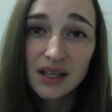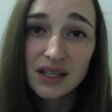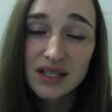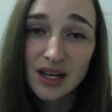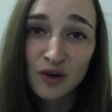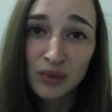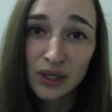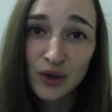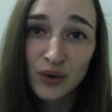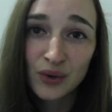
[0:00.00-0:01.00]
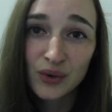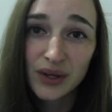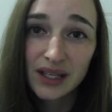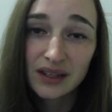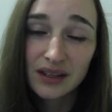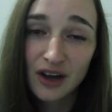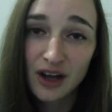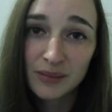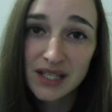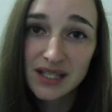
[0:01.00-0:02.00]
down below in the
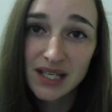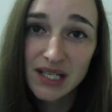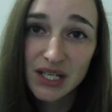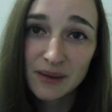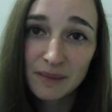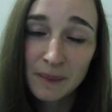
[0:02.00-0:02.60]
comment section.